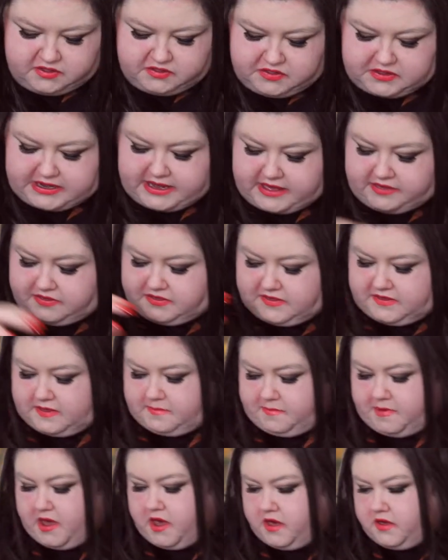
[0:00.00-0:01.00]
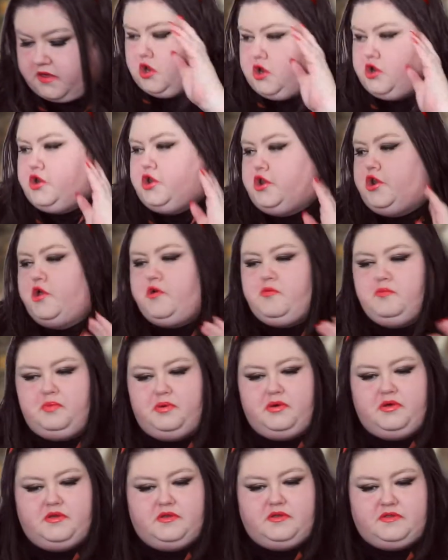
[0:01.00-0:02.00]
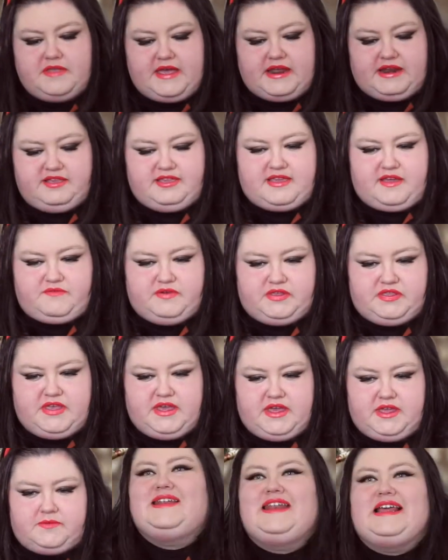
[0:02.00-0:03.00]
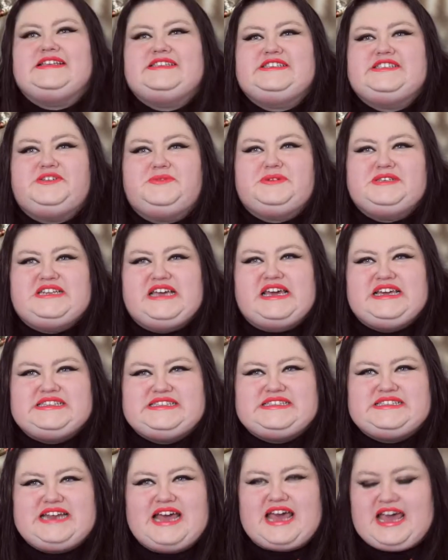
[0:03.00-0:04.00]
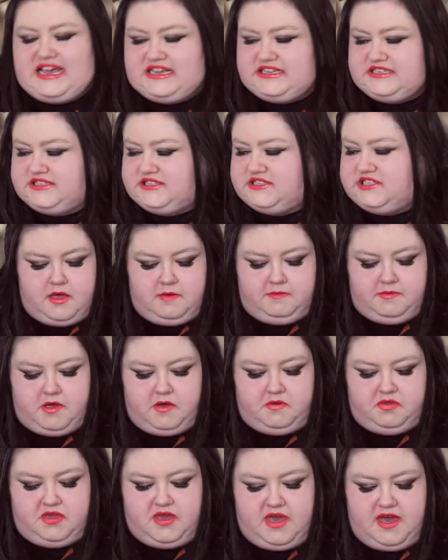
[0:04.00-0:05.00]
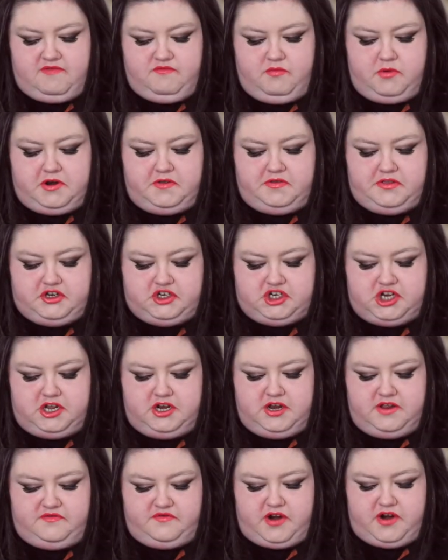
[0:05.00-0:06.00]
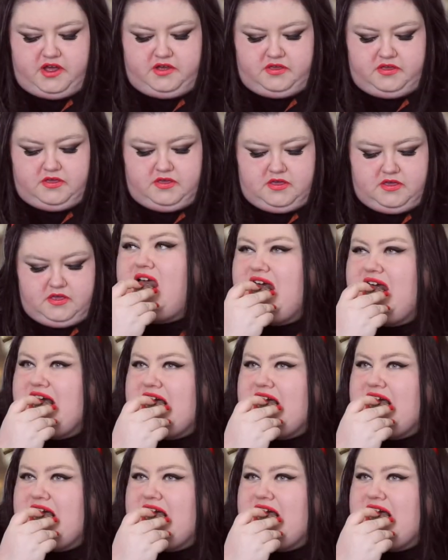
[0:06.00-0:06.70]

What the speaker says: nothing else in the box. Nope, that is everything. Let's do a taste test. I'm going to have one of the chocolate frogs.